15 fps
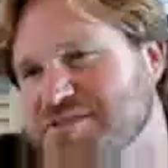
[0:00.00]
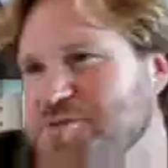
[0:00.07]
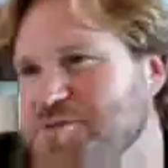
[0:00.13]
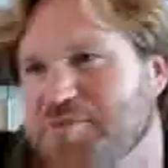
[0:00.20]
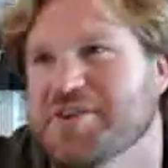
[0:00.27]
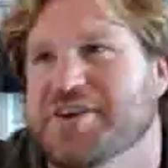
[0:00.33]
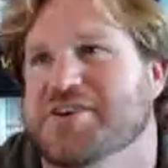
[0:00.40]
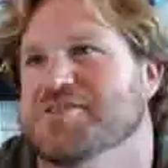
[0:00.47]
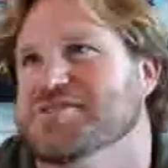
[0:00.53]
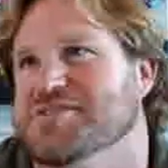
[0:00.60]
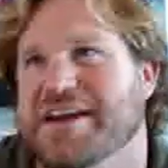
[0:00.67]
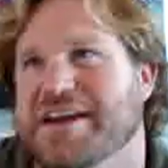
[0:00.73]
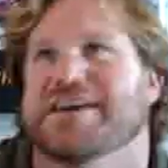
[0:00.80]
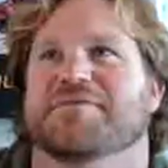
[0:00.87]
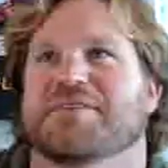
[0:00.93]
superheroes
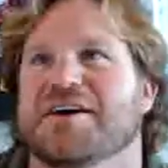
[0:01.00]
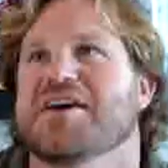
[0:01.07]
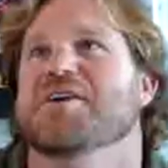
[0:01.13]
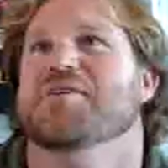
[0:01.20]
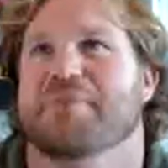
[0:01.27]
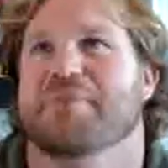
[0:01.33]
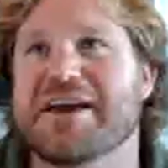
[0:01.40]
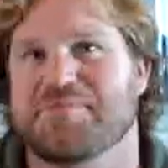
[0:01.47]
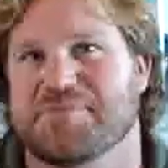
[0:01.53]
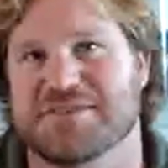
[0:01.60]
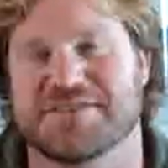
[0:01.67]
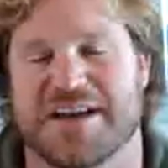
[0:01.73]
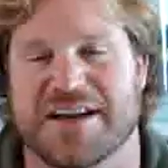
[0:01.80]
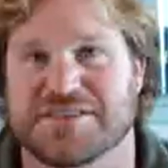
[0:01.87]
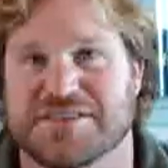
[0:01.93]
can't make
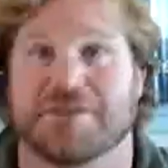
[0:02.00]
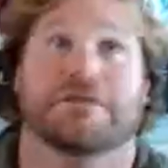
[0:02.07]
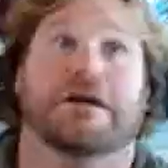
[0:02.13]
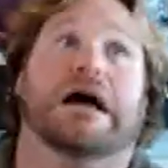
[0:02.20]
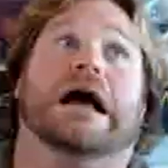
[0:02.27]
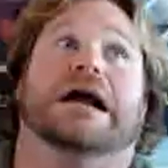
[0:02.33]
mistakes and go,